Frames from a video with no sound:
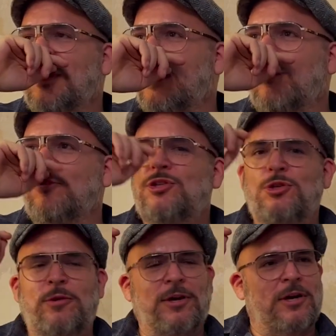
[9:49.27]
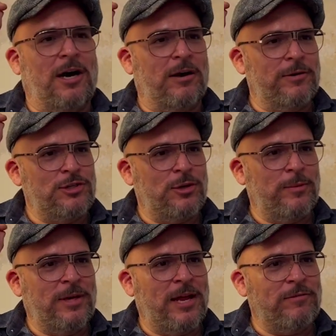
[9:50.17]
Like what you do with your car in
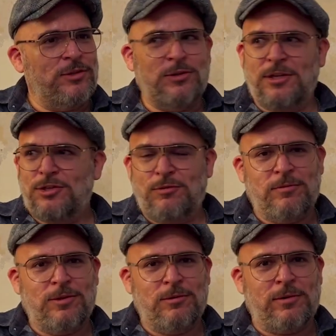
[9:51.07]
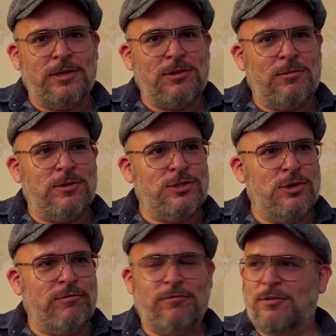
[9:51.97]
Germany, every 2 years you run it through the
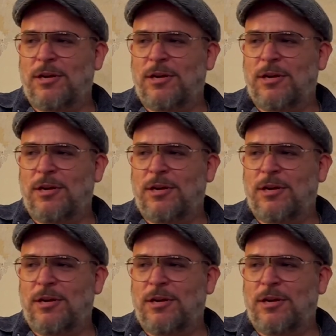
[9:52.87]
TÜV.